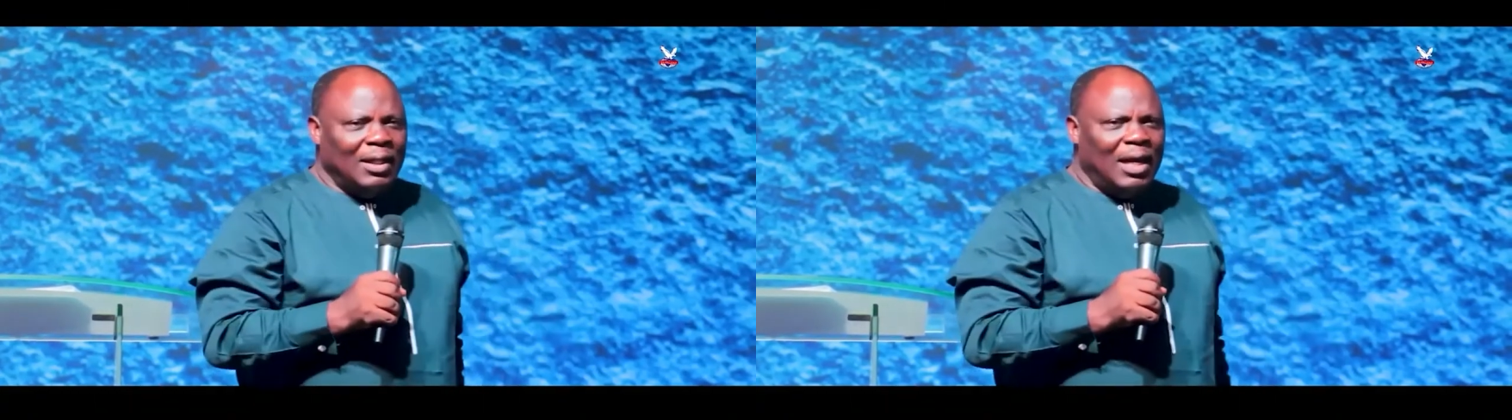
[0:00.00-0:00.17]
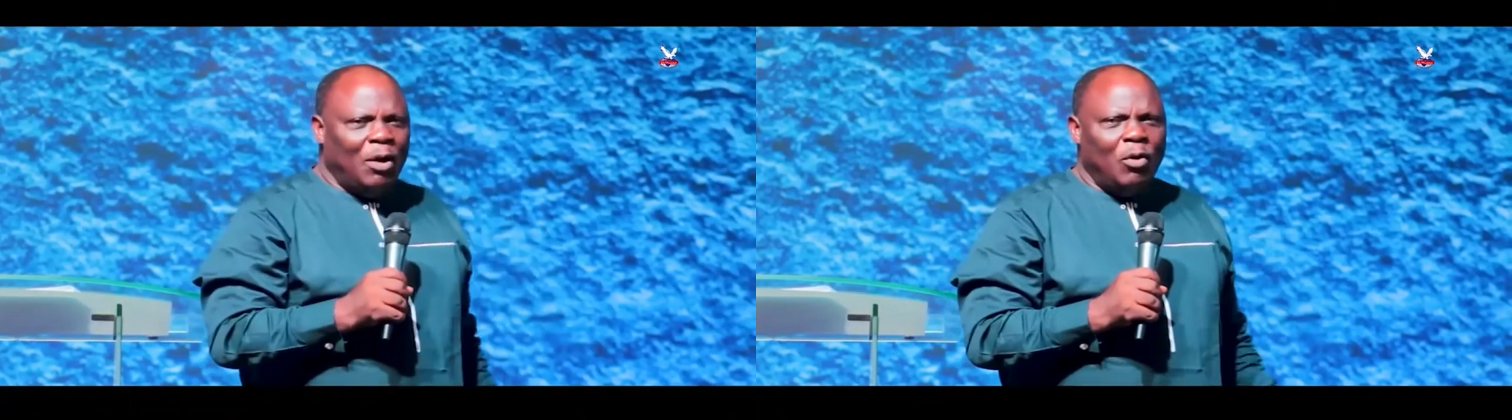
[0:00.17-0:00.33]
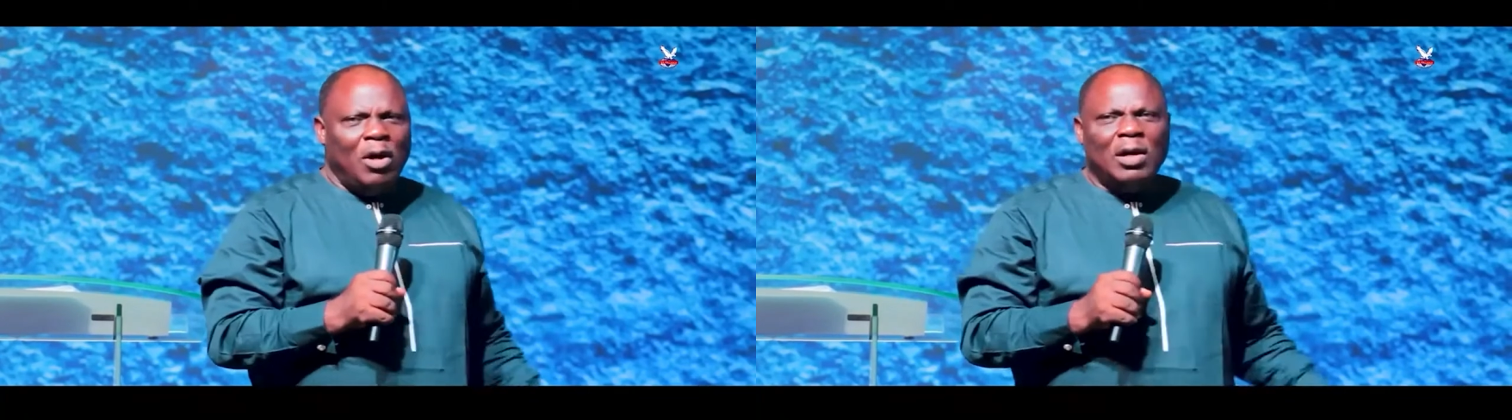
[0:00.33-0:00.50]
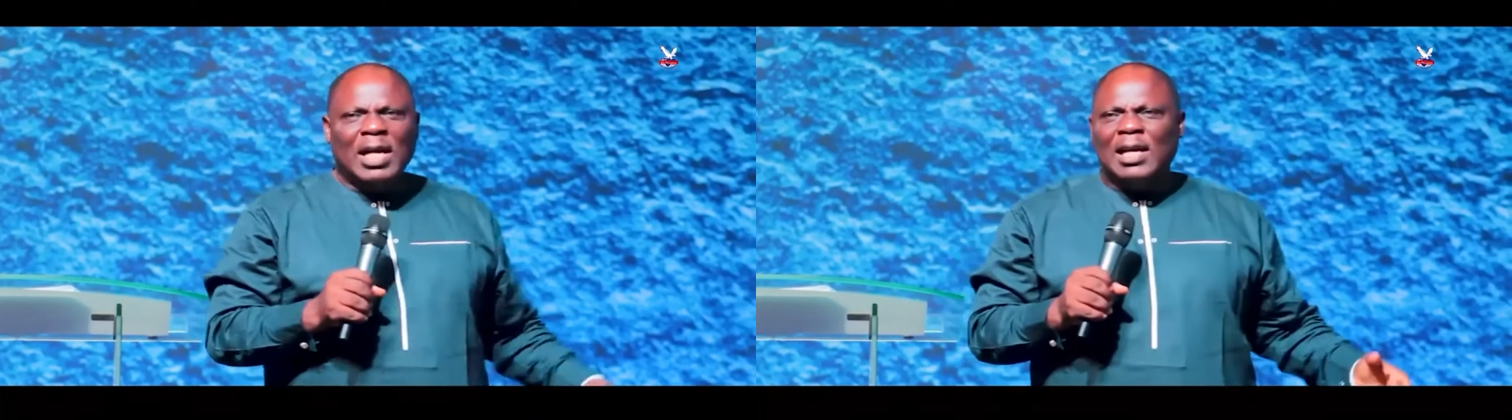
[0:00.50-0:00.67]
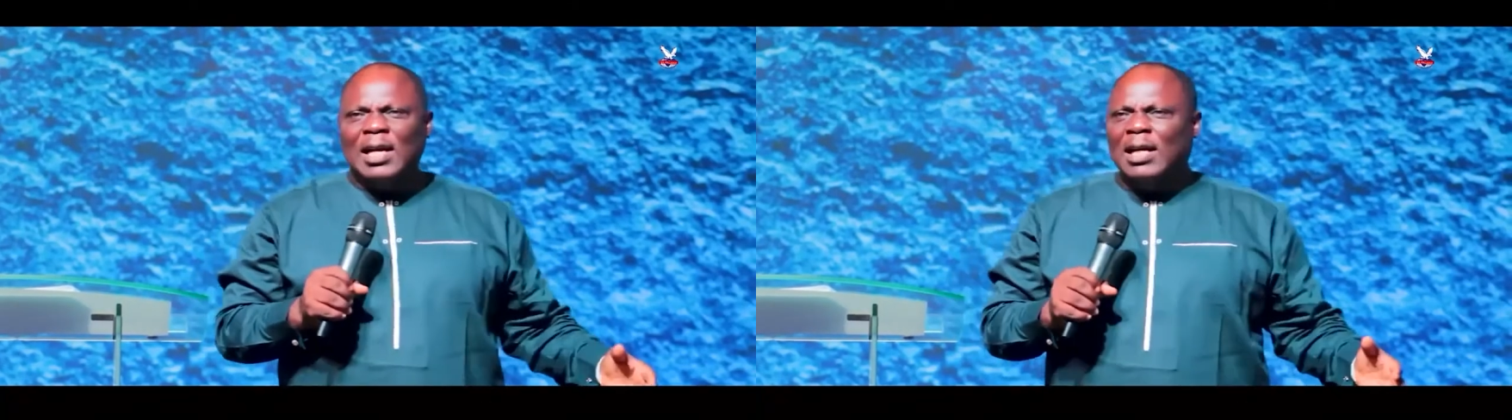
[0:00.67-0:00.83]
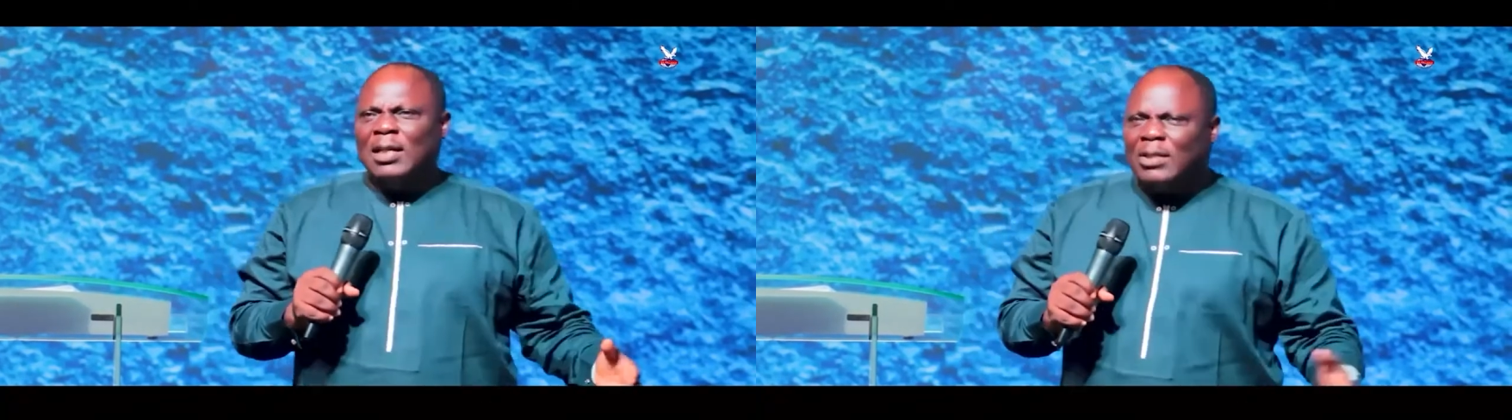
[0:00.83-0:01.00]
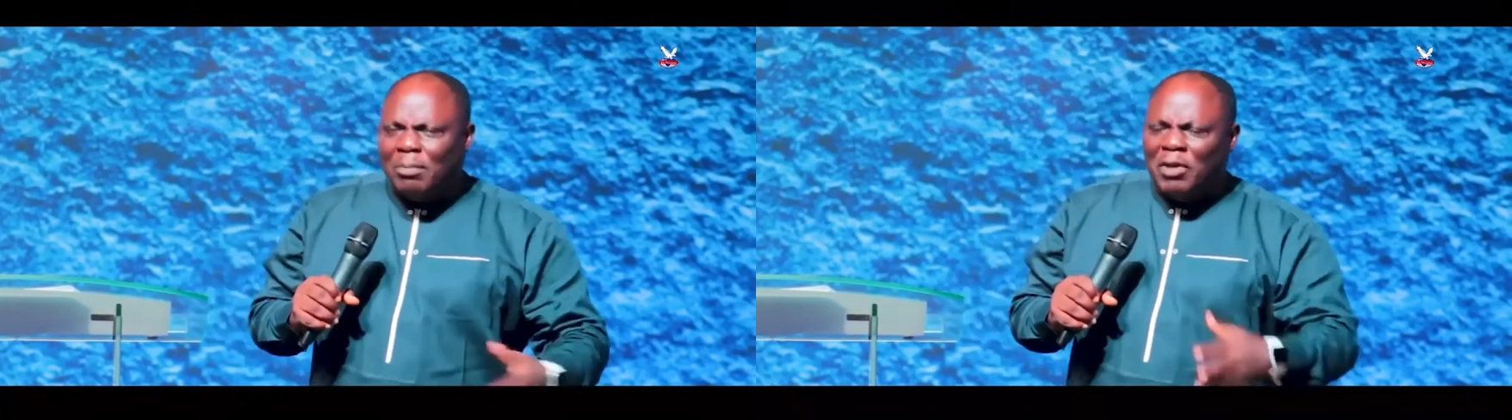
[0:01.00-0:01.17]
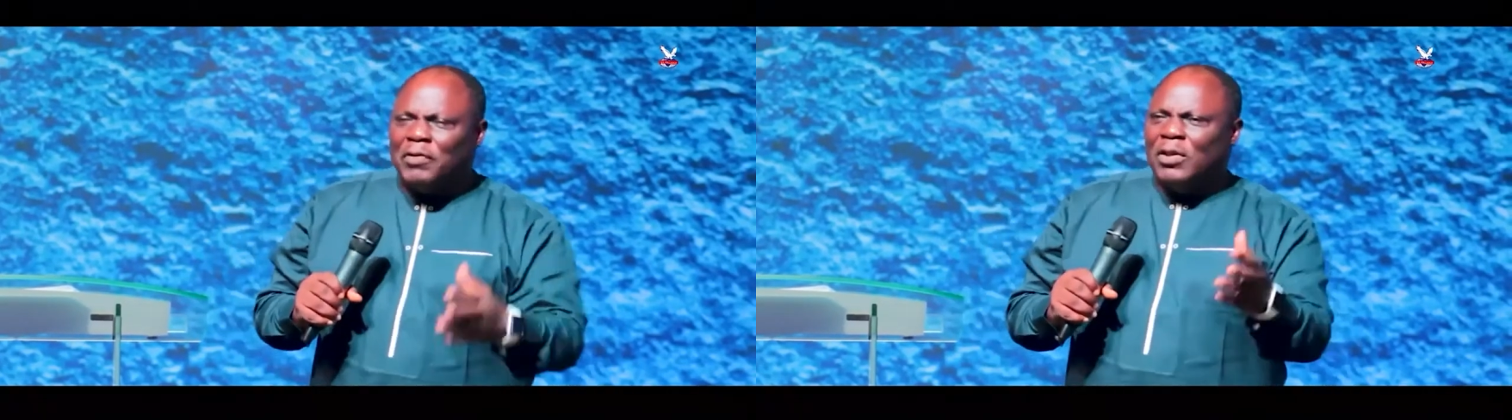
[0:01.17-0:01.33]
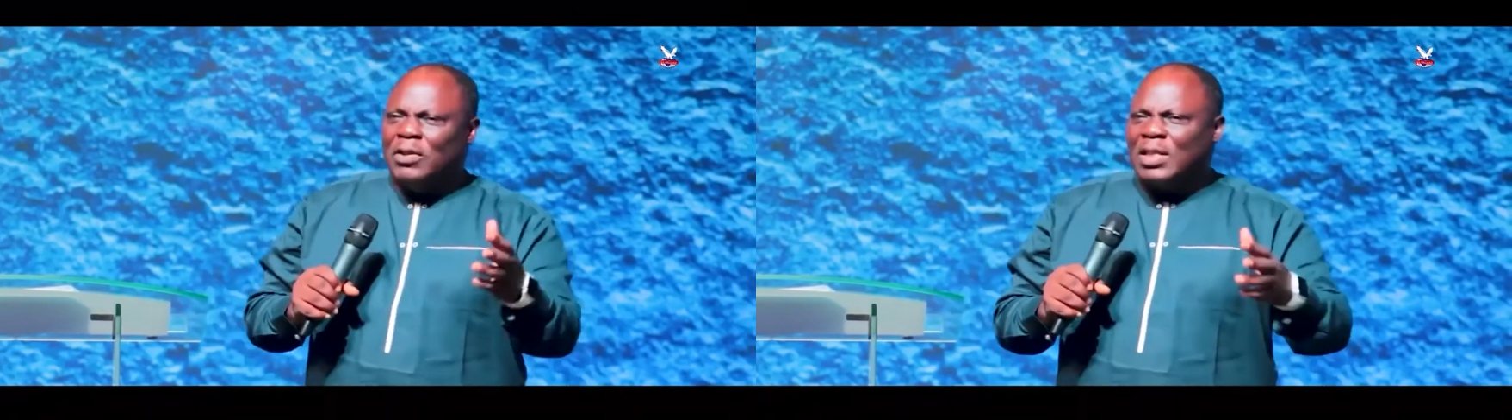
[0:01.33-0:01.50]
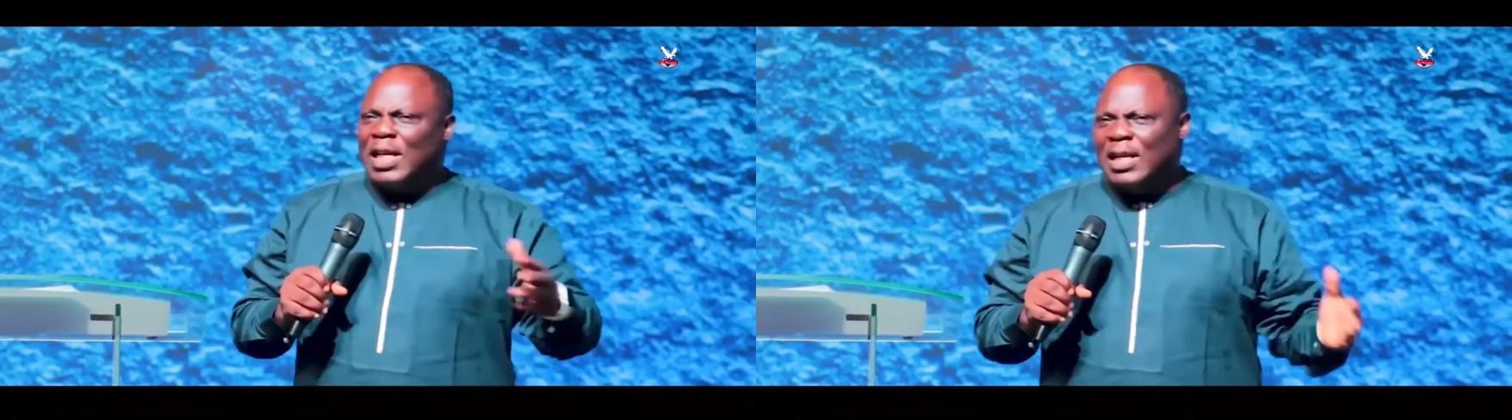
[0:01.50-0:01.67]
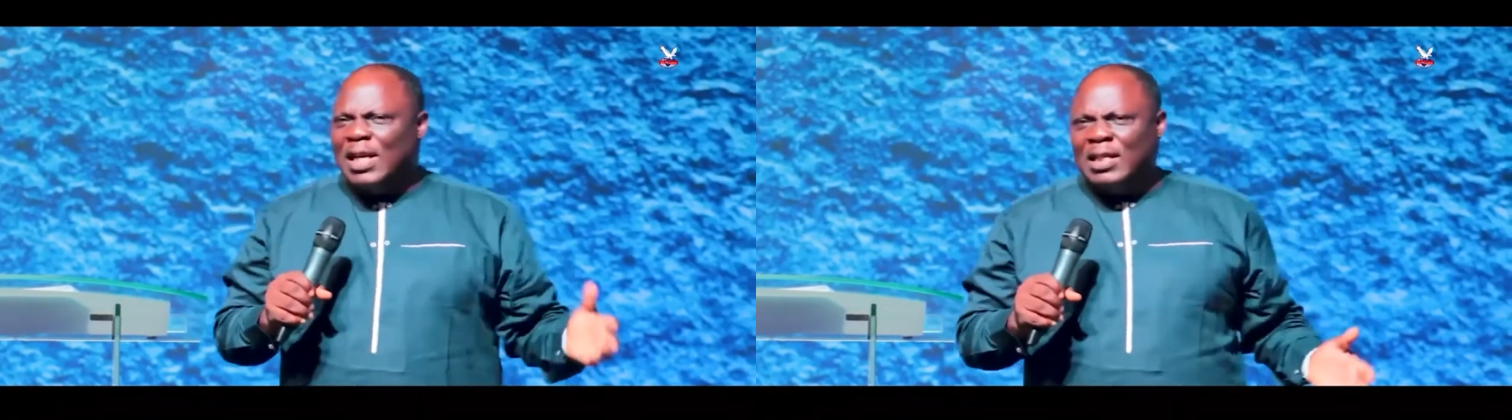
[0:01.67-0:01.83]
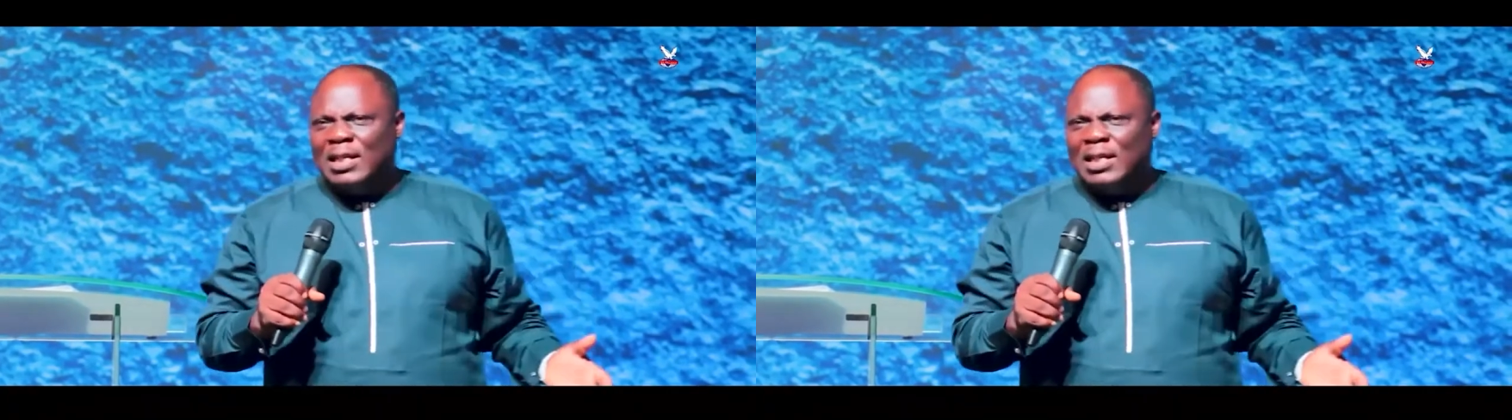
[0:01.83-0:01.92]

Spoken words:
And we all gathered, some of us gathered